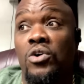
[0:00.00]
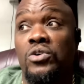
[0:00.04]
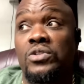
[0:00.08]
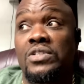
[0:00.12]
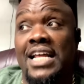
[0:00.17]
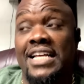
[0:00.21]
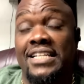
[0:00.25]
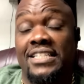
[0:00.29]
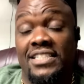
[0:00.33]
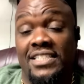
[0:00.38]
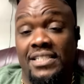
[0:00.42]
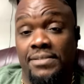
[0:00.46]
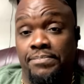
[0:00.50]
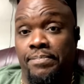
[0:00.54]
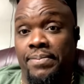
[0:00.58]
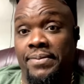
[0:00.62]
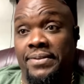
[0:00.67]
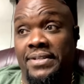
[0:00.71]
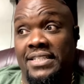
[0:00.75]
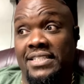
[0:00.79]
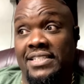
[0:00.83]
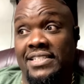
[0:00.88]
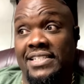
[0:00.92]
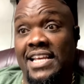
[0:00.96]
like
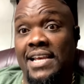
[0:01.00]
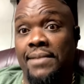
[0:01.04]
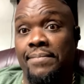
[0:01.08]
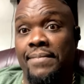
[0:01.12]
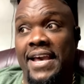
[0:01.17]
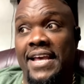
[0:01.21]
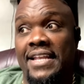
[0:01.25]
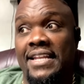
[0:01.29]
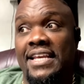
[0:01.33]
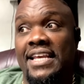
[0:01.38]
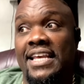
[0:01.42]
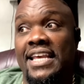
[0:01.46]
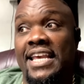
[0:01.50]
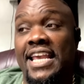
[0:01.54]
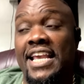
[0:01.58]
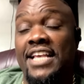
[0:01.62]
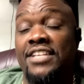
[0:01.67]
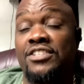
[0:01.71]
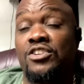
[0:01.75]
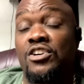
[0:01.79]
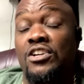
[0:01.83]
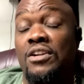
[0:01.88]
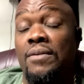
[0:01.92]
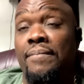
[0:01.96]
the stick man. He's
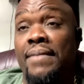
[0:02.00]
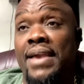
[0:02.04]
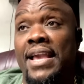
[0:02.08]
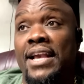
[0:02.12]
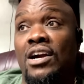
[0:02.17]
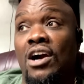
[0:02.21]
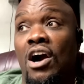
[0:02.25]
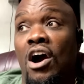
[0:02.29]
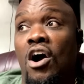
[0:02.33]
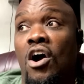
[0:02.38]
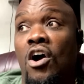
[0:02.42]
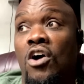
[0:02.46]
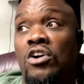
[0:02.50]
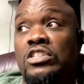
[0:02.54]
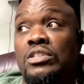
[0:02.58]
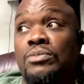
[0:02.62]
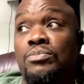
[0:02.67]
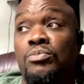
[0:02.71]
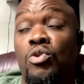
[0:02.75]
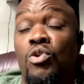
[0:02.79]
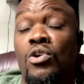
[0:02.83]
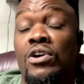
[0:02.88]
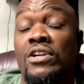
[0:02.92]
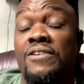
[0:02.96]
going to make calls
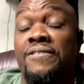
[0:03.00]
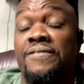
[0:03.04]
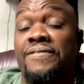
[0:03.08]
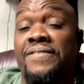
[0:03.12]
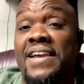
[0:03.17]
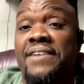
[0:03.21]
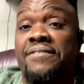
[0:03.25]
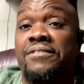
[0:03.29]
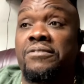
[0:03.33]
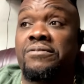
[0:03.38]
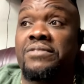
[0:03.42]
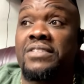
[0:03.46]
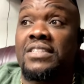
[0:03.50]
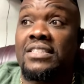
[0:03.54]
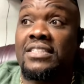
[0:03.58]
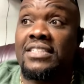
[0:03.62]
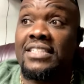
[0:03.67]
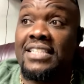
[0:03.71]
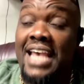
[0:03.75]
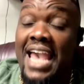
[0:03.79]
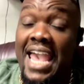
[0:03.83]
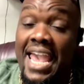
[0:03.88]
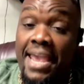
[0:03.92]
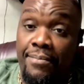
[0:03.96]
more in the favor of the
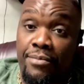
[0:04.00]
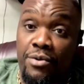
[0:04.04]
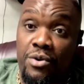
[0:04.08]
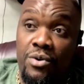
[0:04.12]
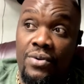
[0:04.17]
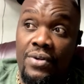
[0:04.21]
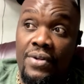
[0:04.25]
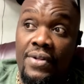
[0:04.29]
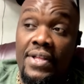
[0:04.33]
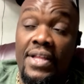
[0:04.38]
table